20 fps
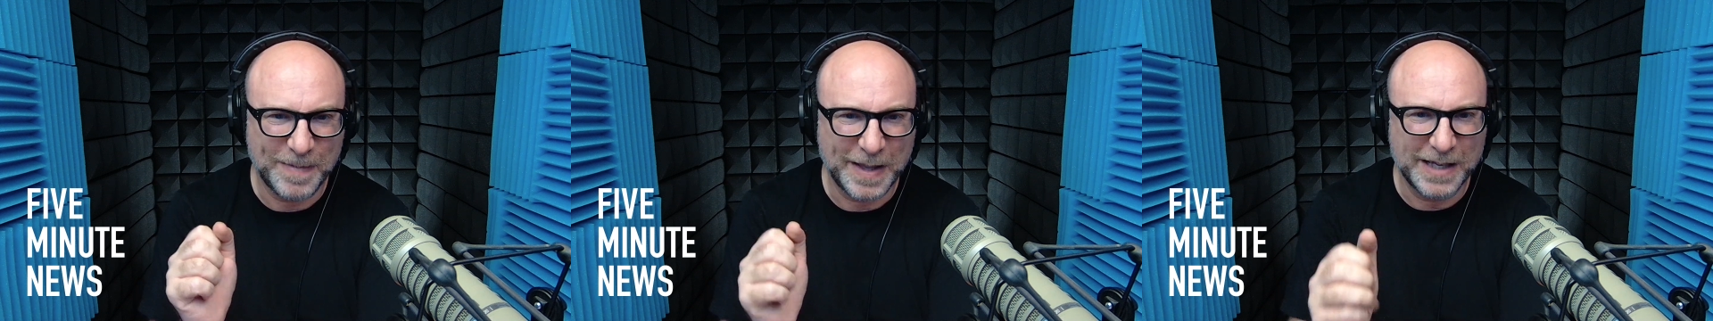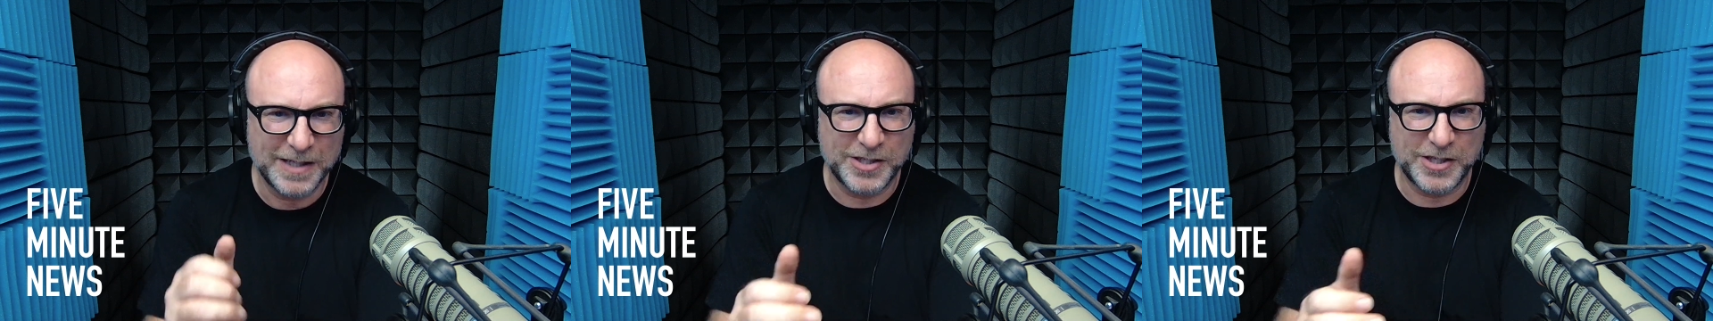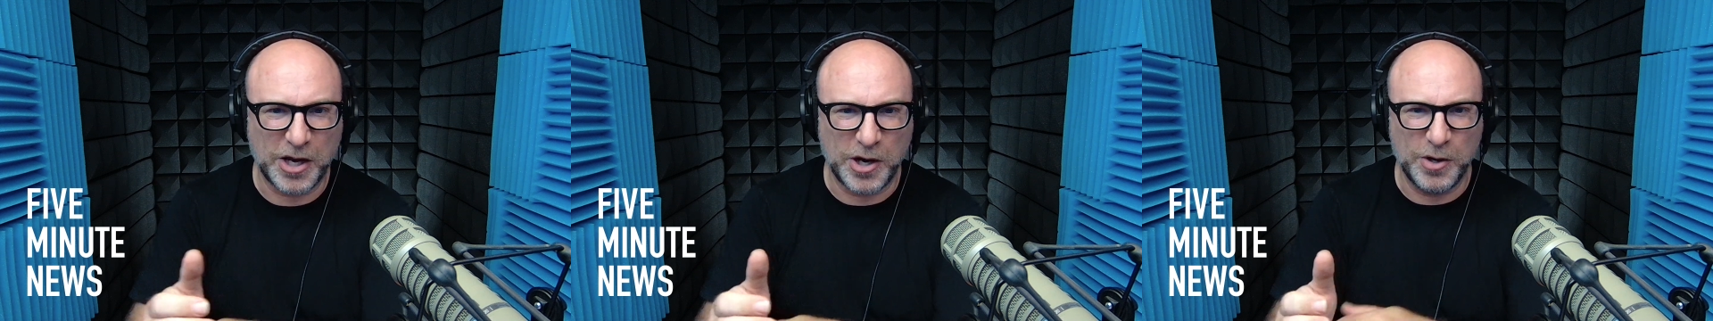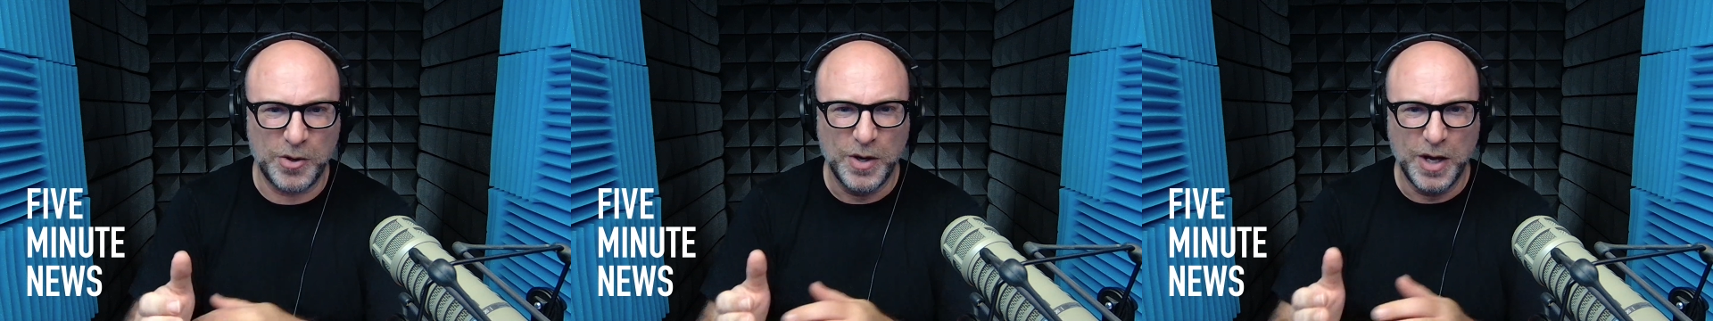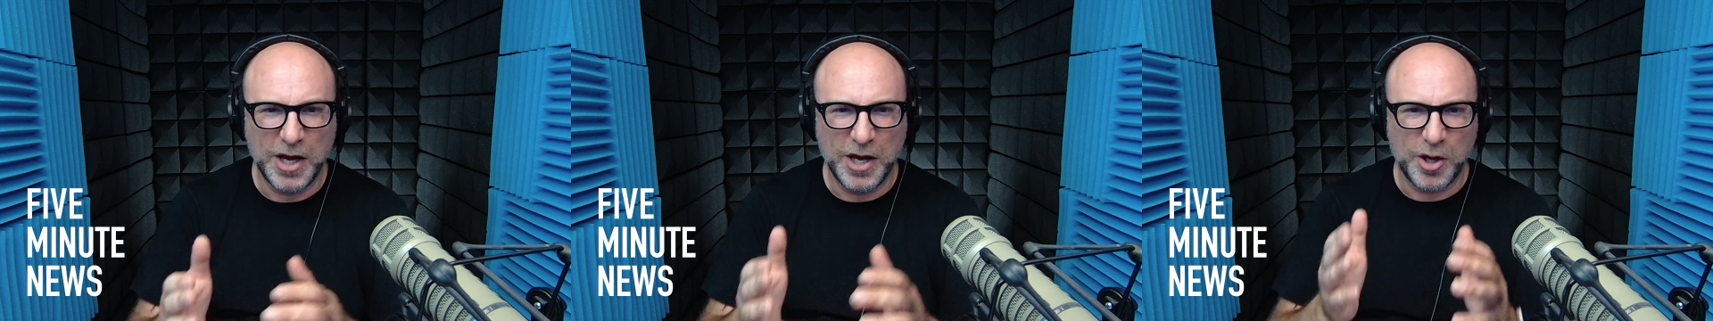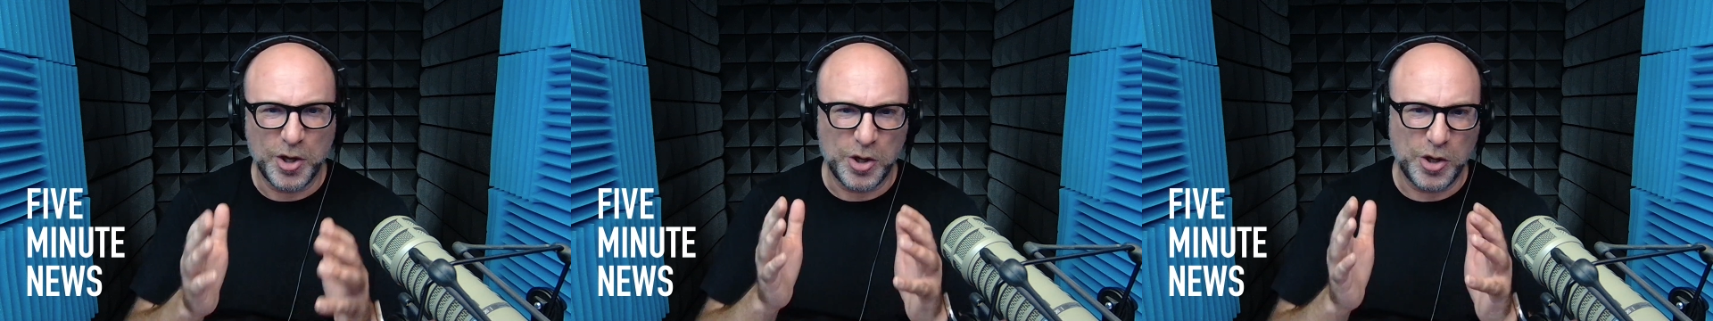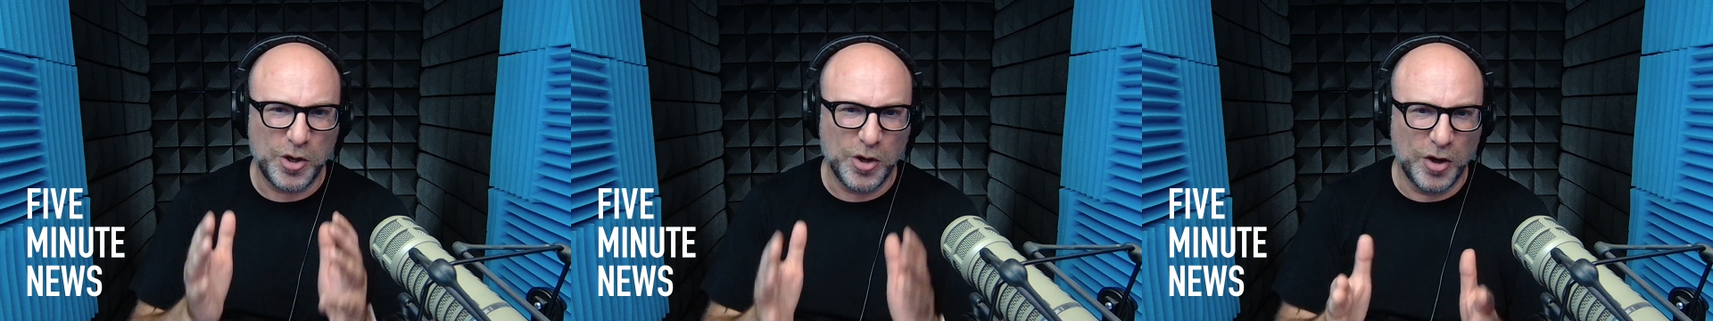So
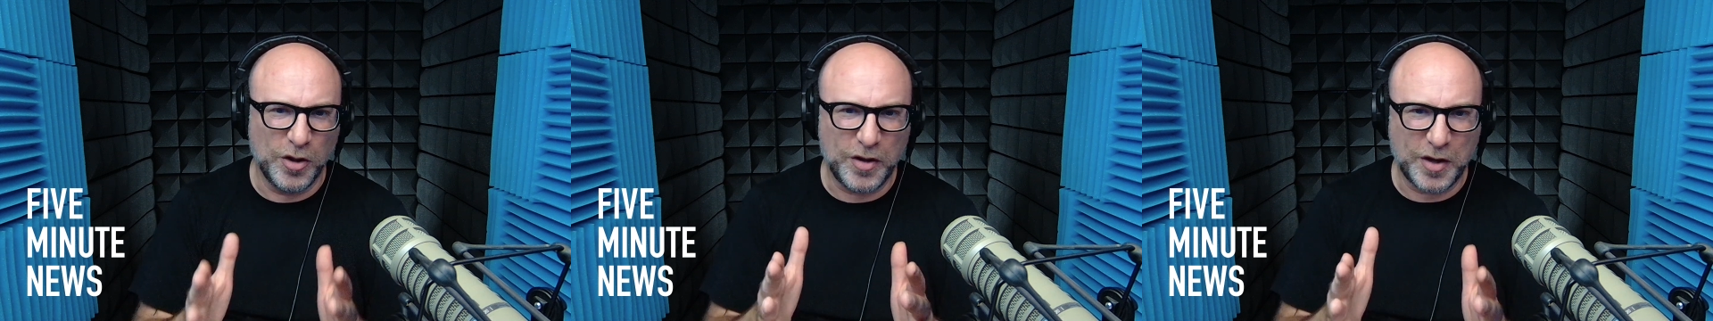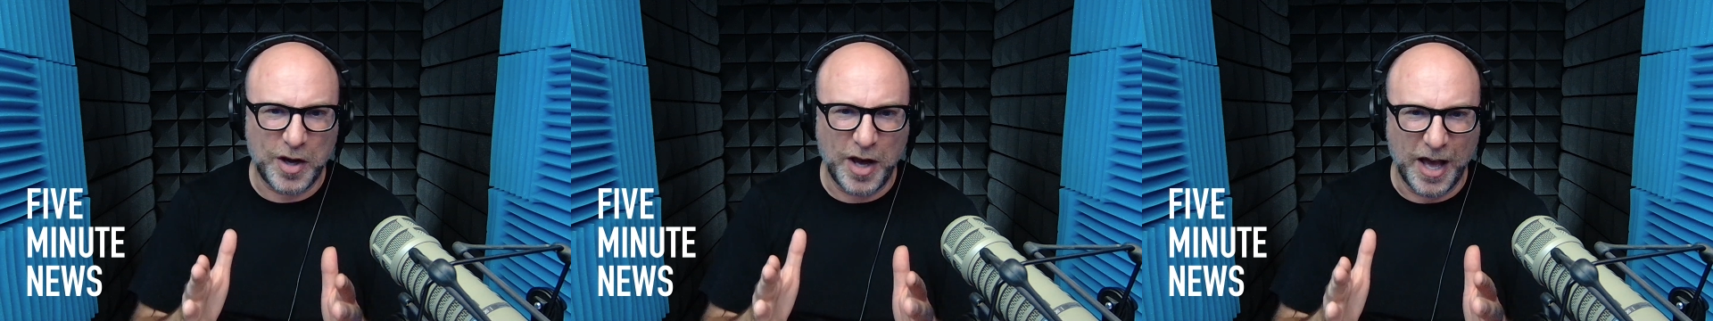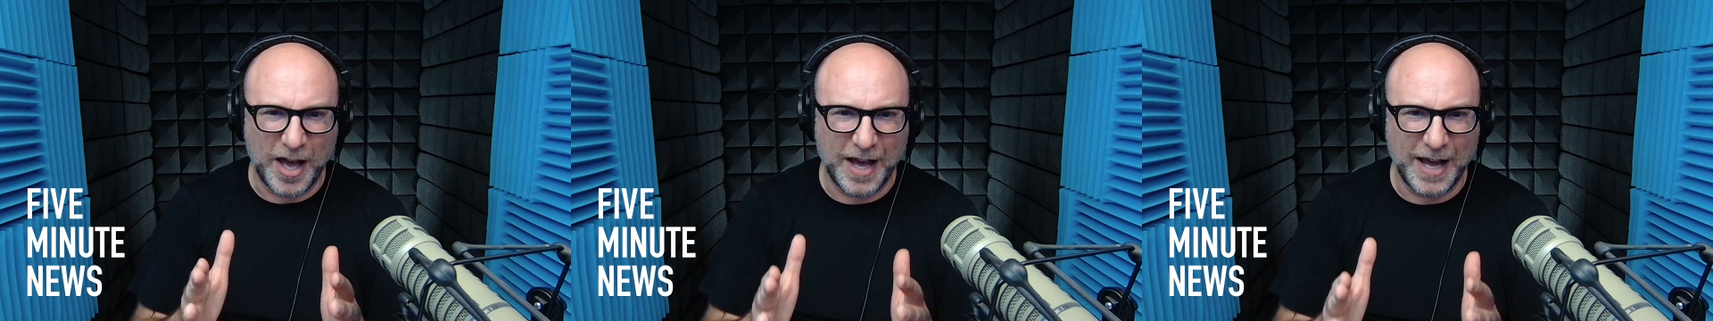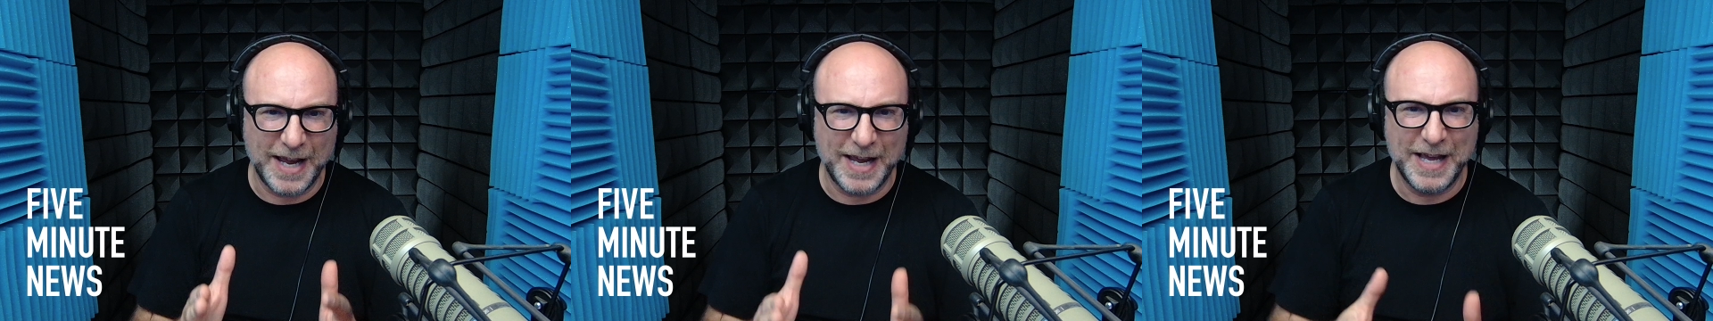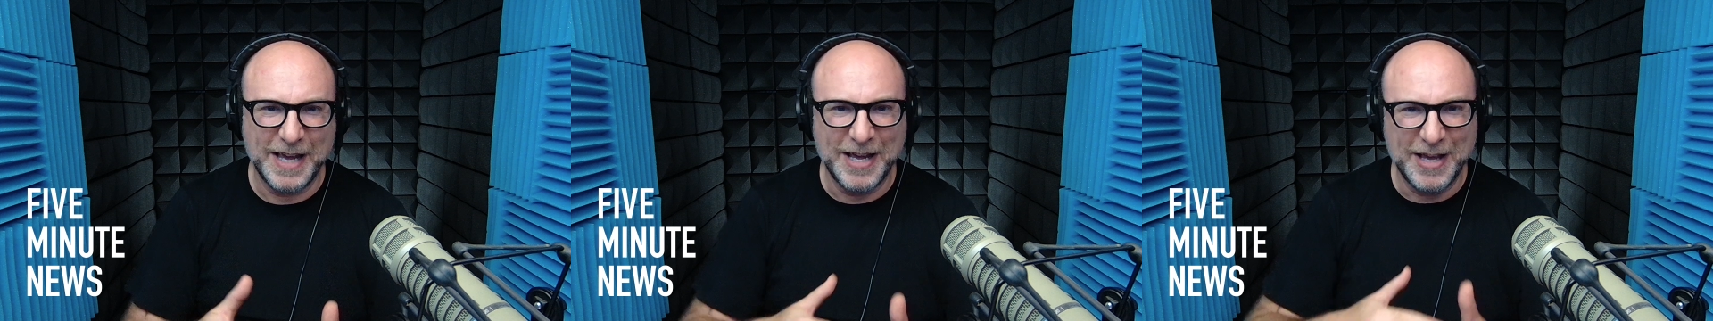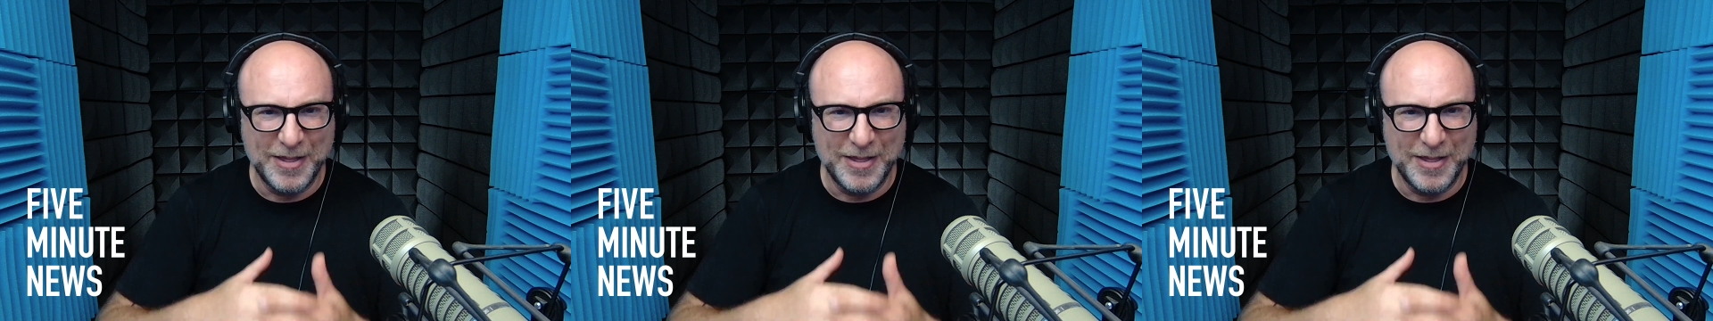you're the guy